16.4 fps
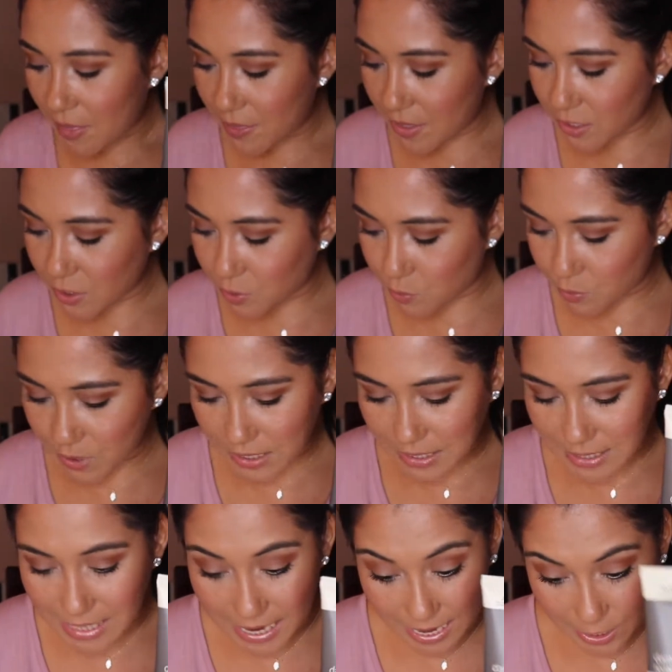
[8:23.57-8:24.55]
this
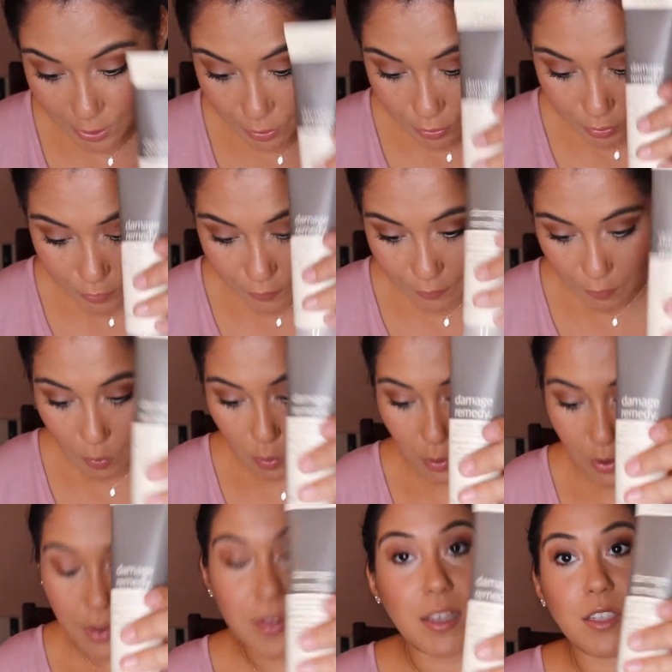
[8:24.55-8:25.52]
retails
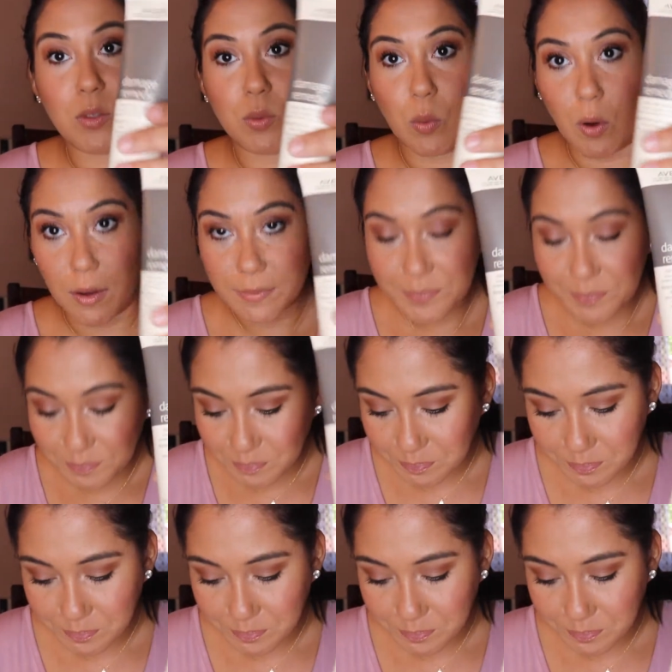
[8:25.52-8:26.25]
for, this one